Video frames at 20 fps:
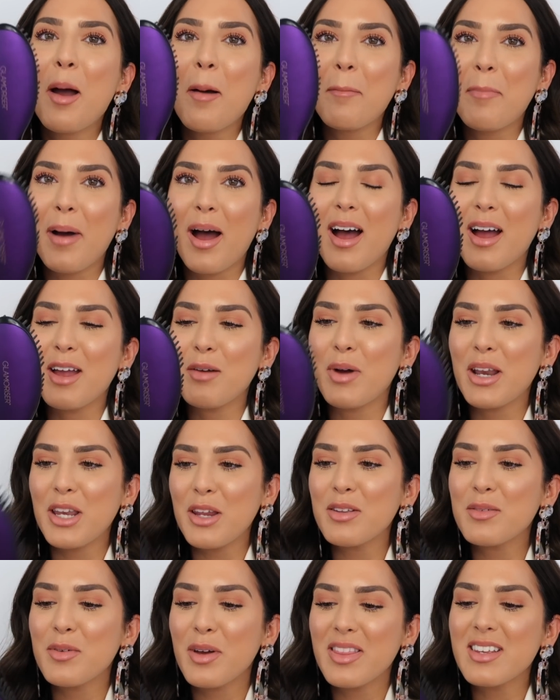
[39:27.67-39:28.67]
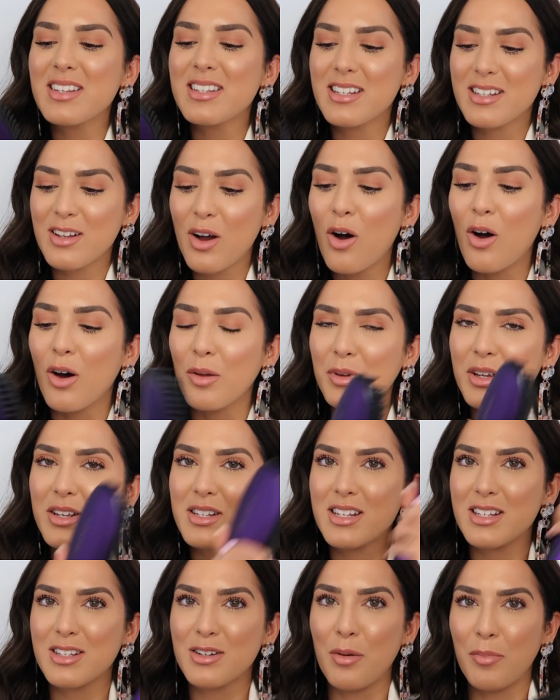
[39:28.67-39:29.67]
But when you when this is on,
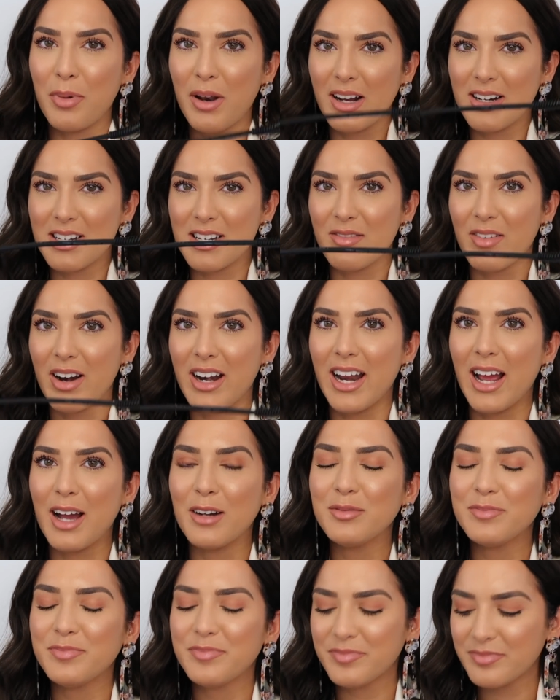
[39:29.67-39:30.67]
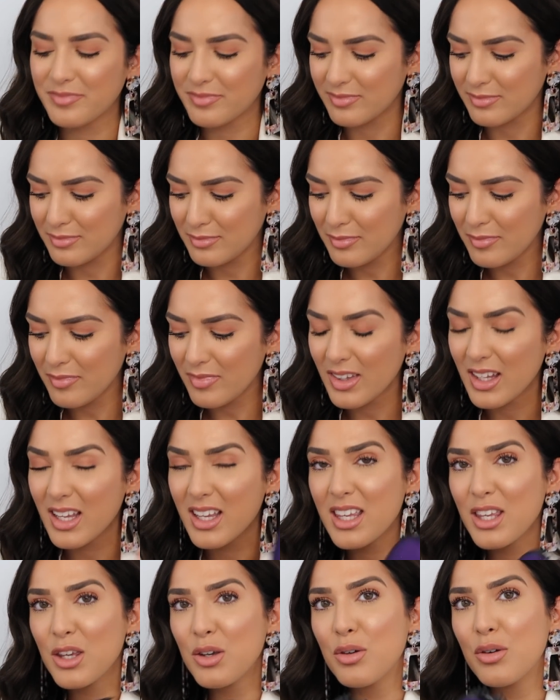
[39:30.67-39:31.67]
because it's not plugged in right now,
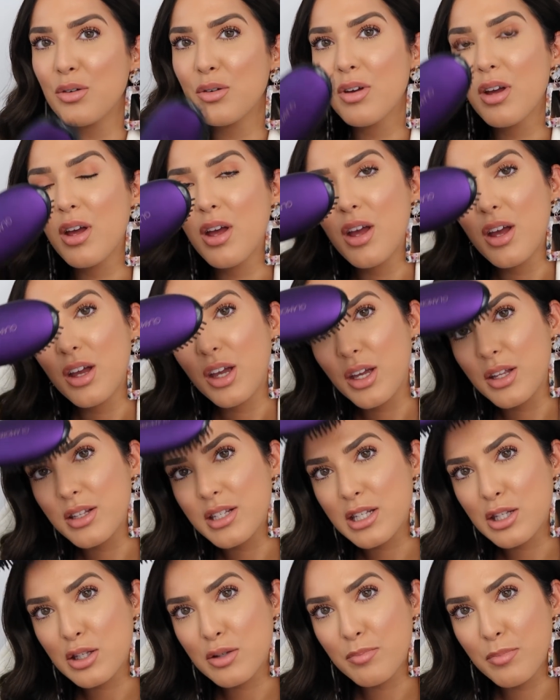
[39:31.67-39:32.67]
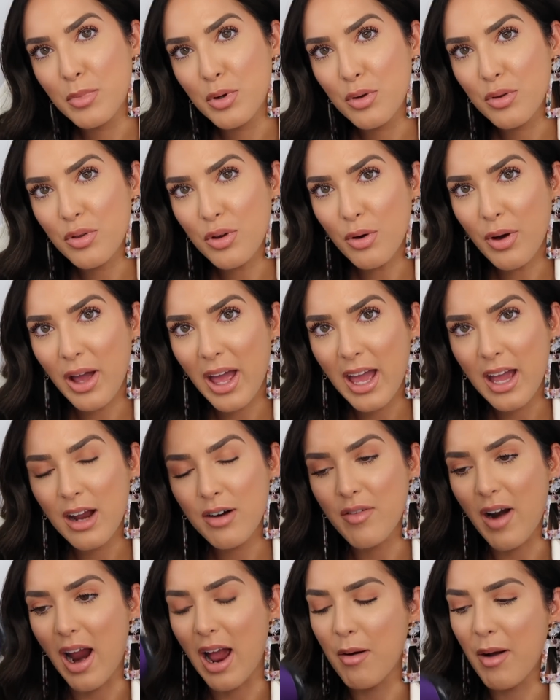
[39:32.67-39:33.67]
you can smooth your
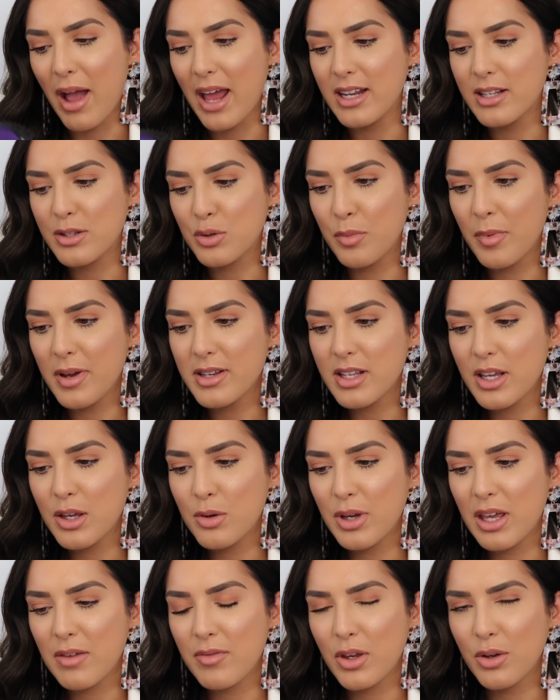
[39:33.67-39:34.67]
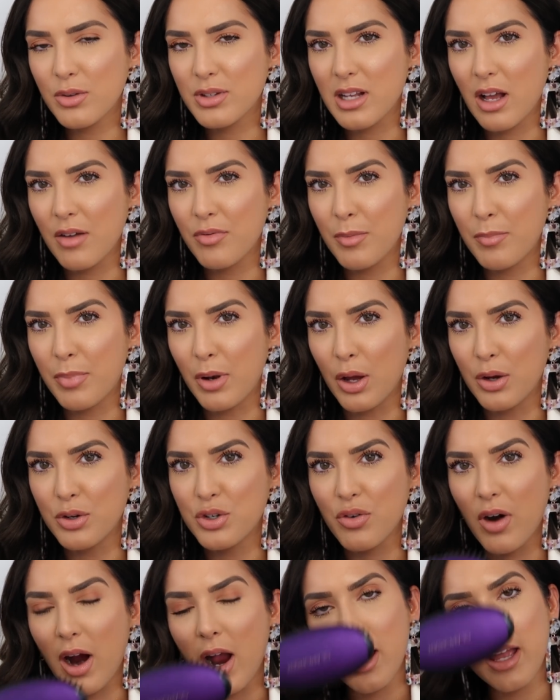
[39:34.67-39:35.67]
hair out, and it's almost like you're giving yourself a blow
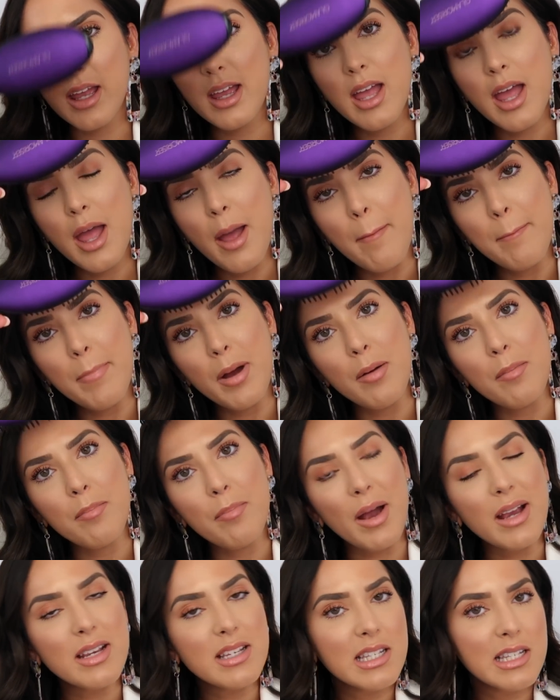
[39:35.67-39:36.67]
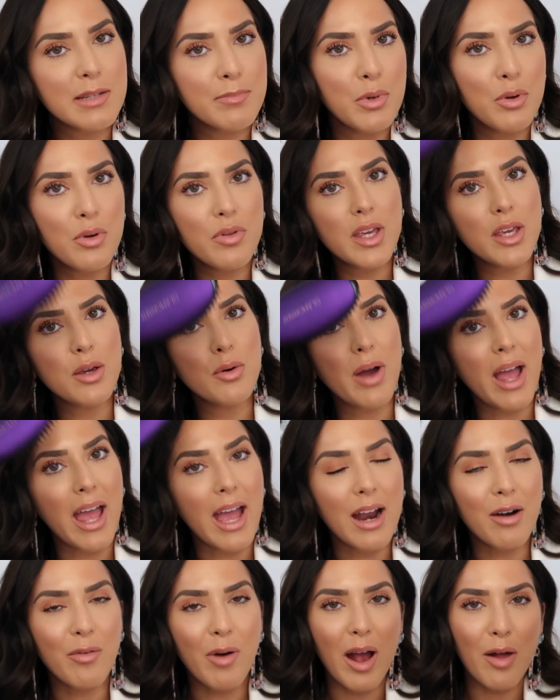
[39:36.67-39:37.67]
dry, but by smoothing your
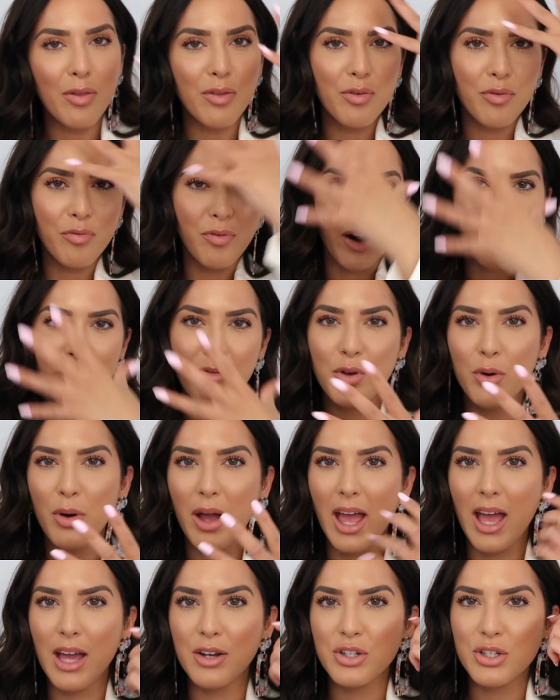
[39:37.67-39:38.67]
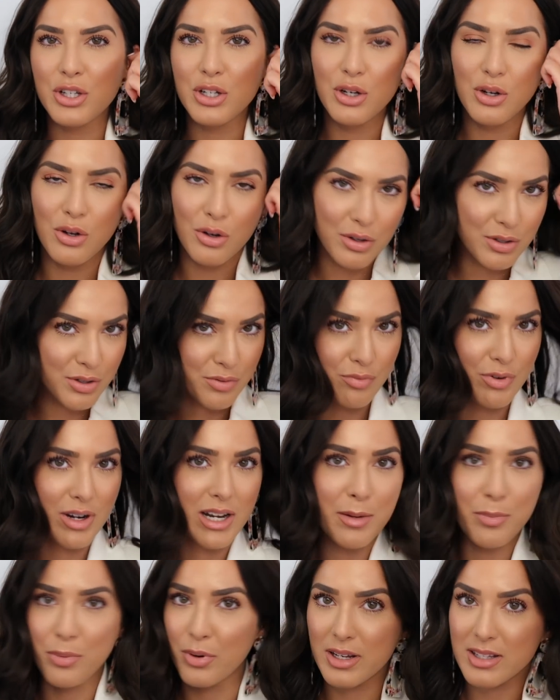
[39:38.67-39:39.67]
hair out, the front of your hair just looks
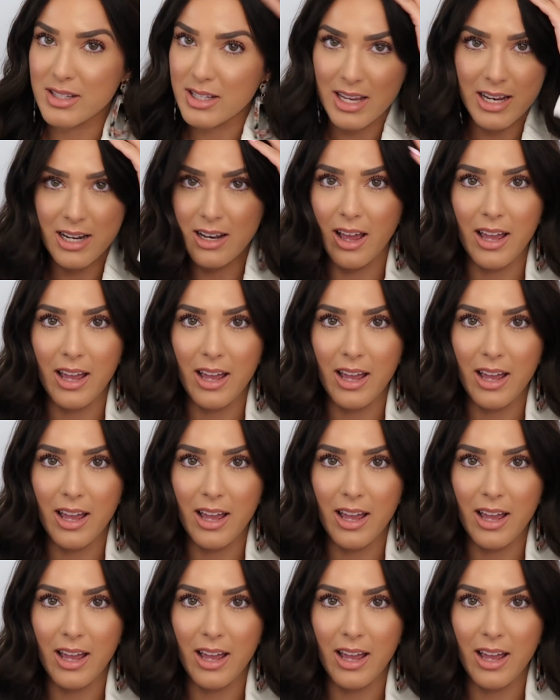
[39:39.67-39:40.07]
really pretty.